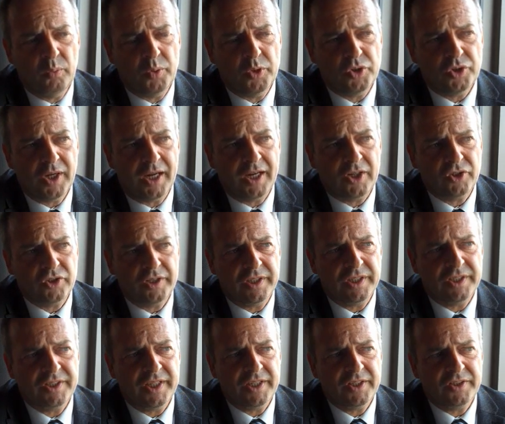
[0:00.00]
which actually
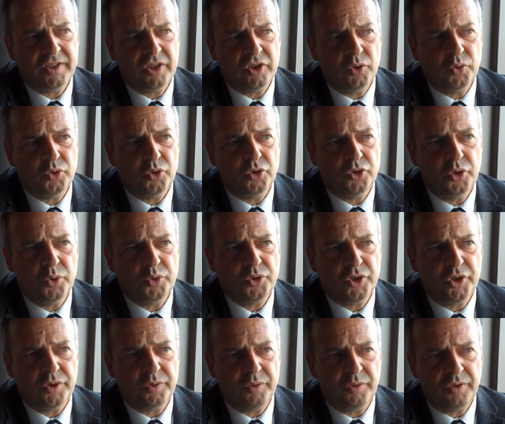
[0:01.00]
says that you should do
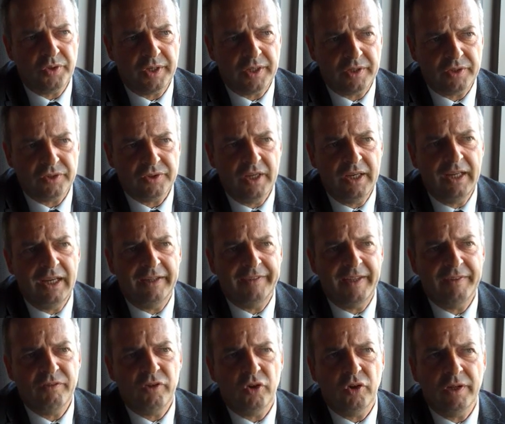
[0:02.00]
certain things, and
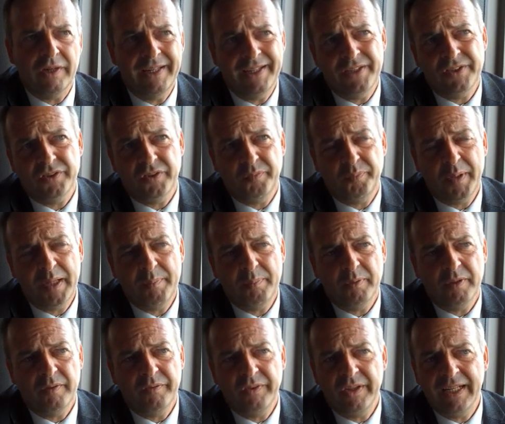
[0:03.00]
they've got lists of
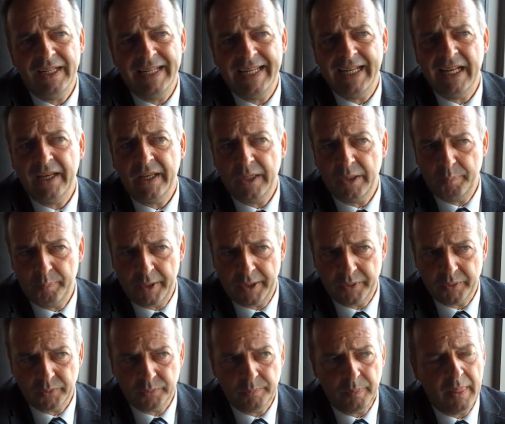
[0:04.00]
people in their legal aid
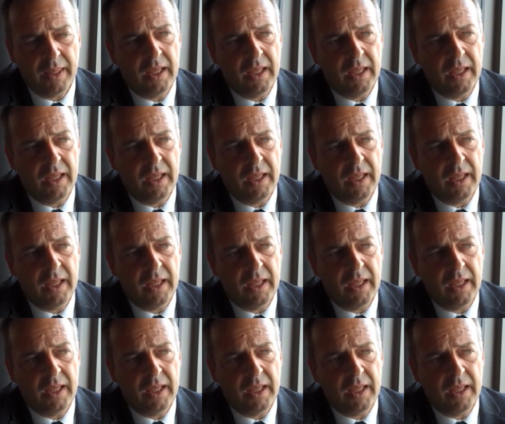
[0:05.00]
panel,